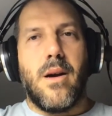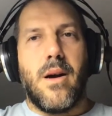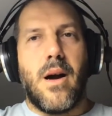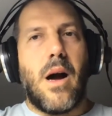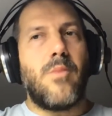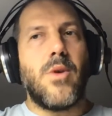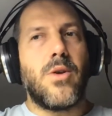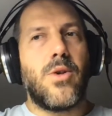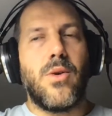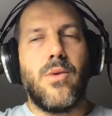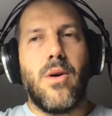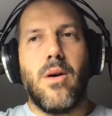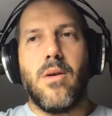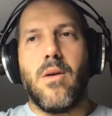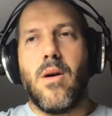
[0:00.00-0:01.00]
I'm not sure
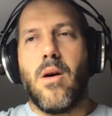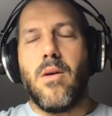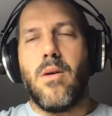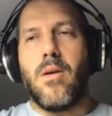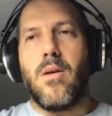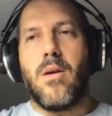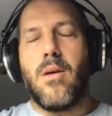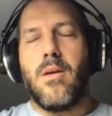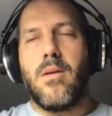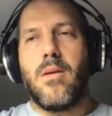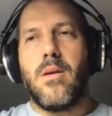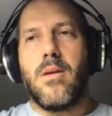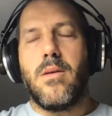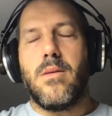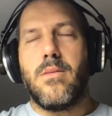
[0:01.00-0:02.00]
how
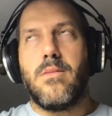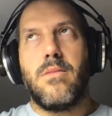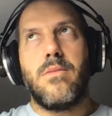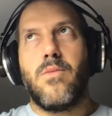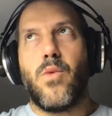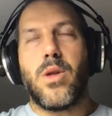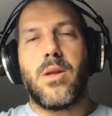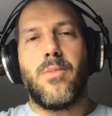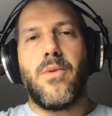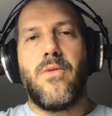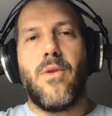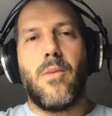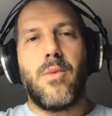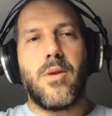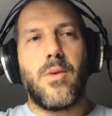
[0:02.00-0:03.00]
what the
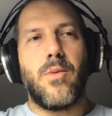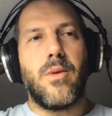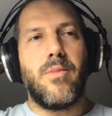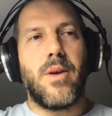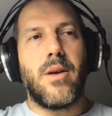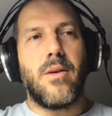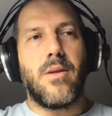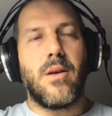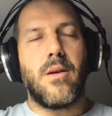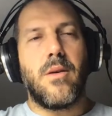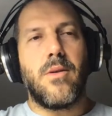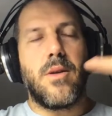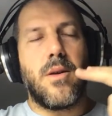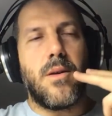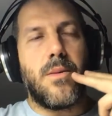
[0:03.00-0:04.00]
performance will be on
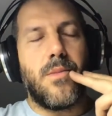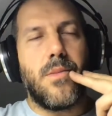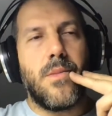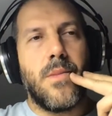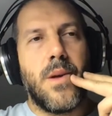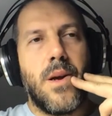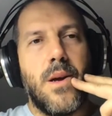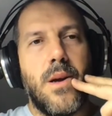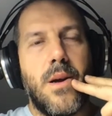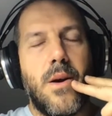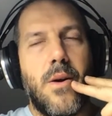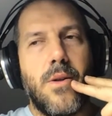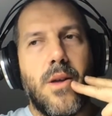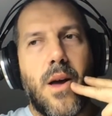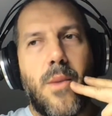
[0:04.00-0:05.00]
the
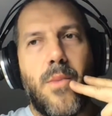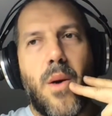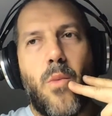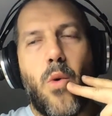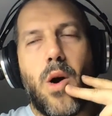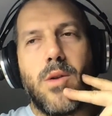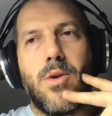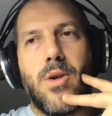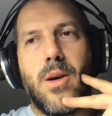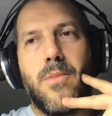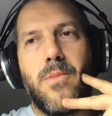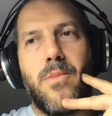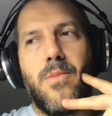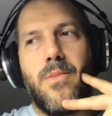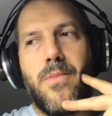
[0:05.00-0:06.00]
MM1 chip,
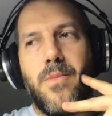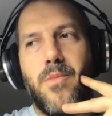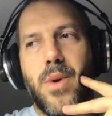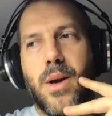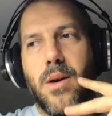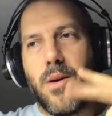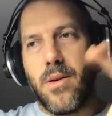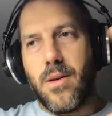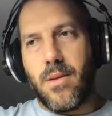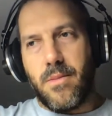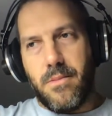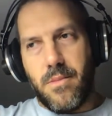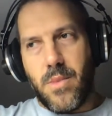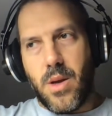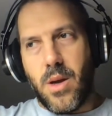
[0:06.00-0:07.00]
because
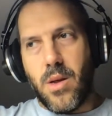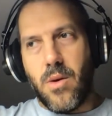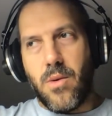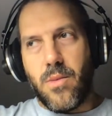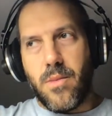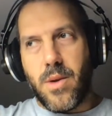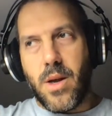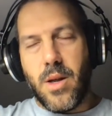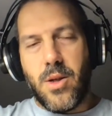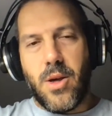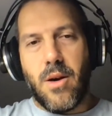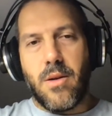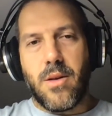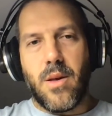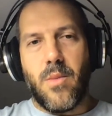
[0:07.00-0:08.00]
it
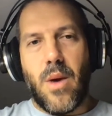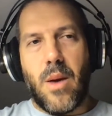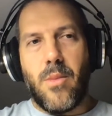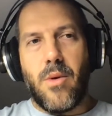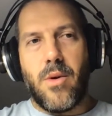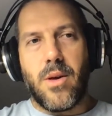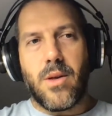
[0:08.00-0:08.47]
shares the memory.